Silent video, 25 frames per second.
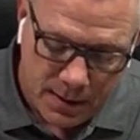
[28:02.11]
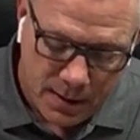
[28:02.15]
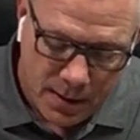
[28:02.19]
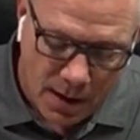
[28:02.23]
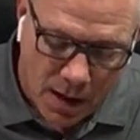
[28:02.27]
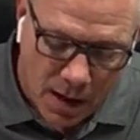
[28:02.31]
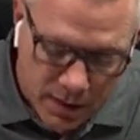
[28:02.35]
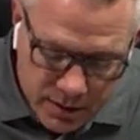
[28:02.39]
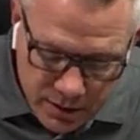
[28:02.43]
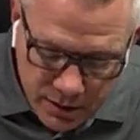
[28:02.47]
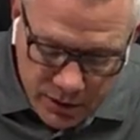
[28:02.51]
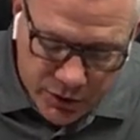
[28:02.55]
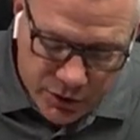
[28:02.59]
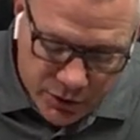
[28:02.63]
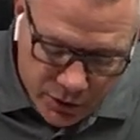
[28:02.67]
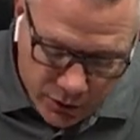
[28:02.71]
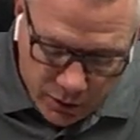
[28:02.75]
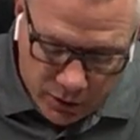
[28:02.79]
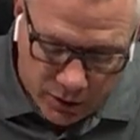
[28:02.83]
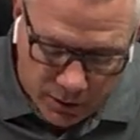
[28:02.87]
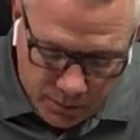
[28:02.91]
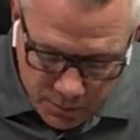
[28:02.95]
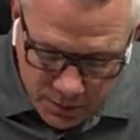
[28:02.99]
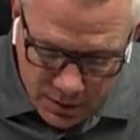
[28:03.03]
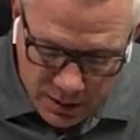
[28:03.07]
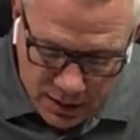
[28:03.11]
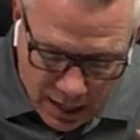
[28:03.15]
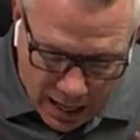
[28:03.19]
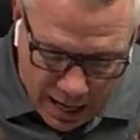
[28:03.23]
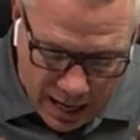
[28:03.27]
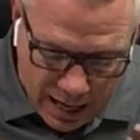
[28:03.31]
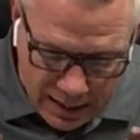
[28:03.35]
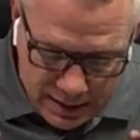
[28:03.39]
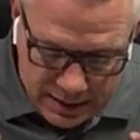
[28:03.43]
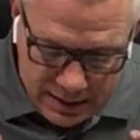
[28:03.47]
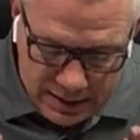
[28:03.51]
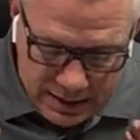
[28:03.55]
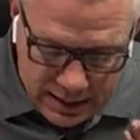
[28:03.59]

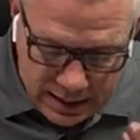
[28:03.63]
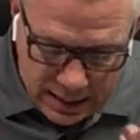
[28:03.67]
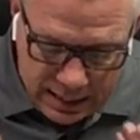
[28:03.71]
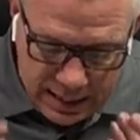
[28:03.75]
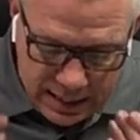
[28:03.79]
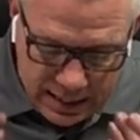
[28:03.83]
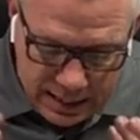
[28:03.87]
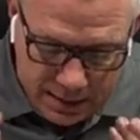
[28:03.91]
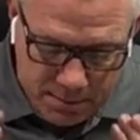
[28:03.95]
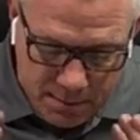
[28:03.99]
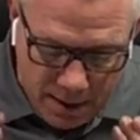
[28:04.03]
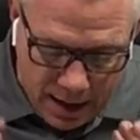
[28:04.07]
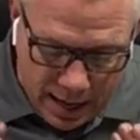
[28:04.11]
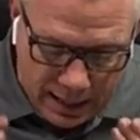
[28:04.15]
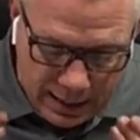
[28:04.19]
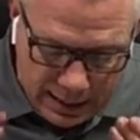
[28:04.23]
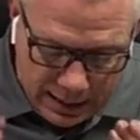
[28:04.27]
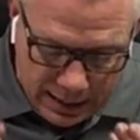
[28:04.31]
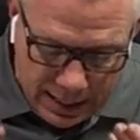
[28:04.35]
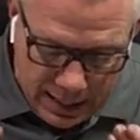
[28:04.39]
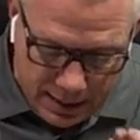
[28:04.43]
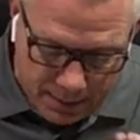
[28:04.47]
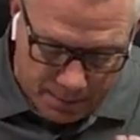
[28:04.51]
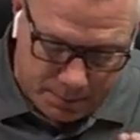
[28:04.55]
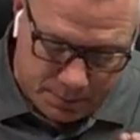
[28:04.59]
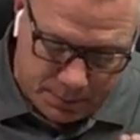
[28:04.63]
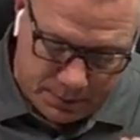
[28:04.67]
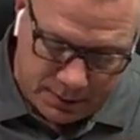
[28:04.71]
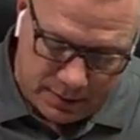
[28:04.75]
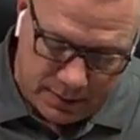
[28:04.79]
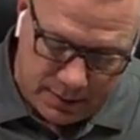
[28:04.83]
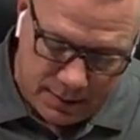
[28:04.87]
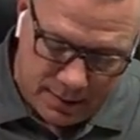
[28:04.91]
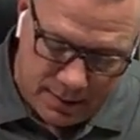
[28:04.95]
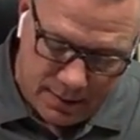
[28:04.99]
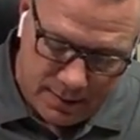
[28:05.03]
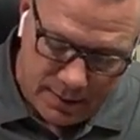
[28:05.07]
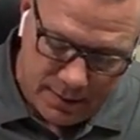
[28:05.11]
uncircumcised in my lips.